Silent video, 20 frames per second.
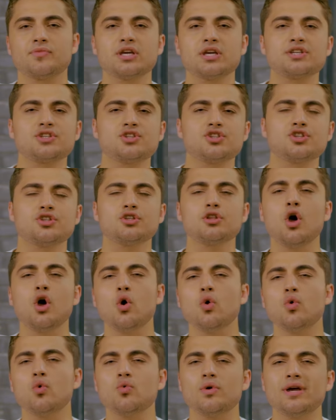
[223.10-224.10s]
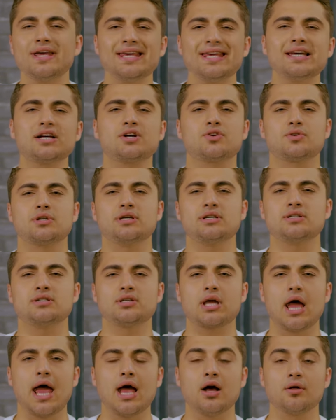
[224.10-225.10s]
This slow increase
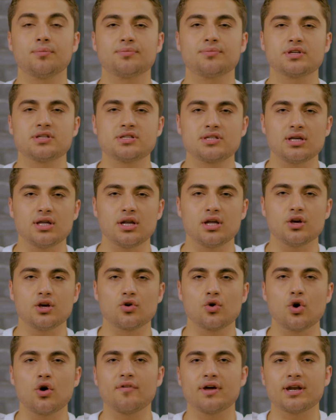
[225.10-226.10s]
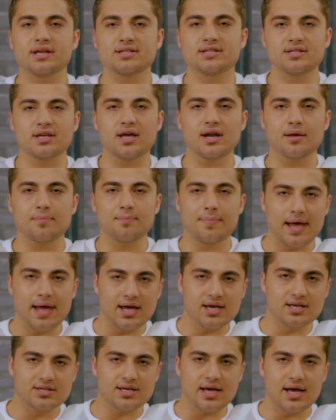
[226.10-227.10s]
helped the city grow at a steady
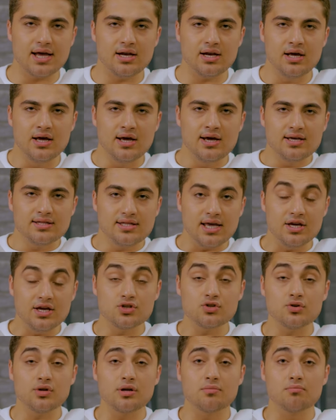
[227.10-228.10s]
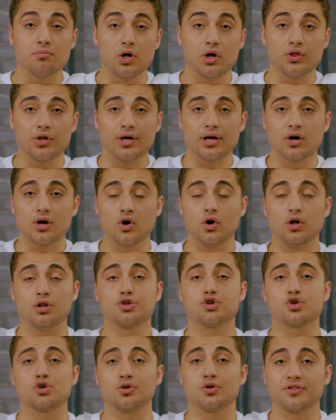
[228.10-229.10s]
pace, and thanks to the
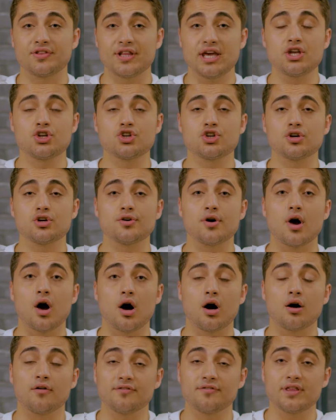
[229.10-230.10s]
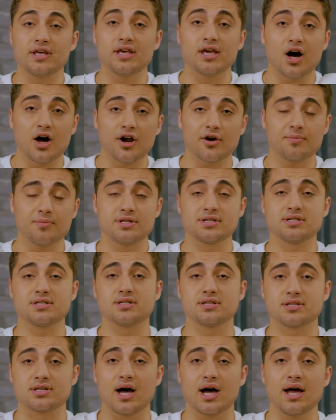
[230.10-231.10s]
multicultural nature of the Ottoman
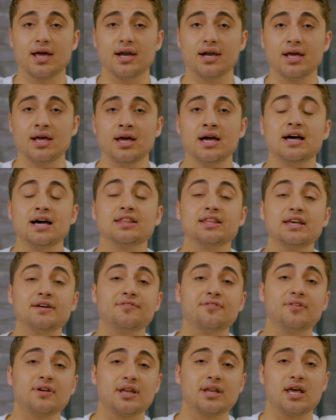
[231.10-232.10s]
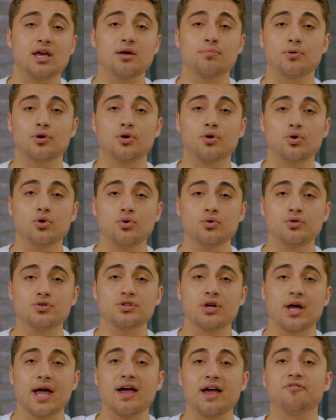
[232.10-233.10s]
society, different
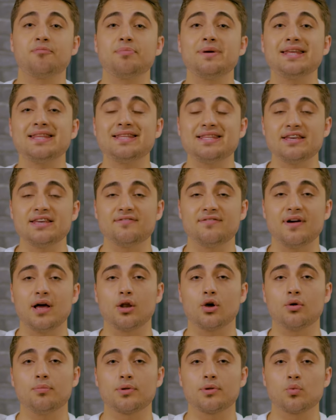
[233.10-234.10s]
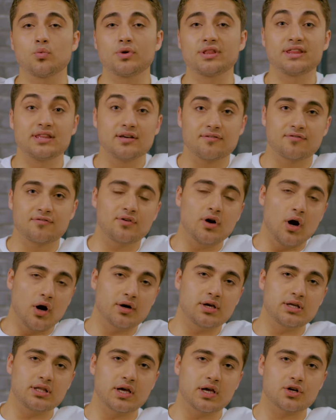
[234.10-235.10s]
neighborhoods have been developed with different
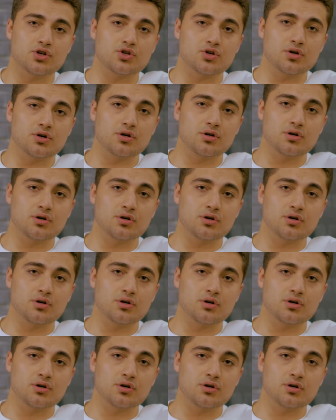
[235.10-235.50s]
architecture.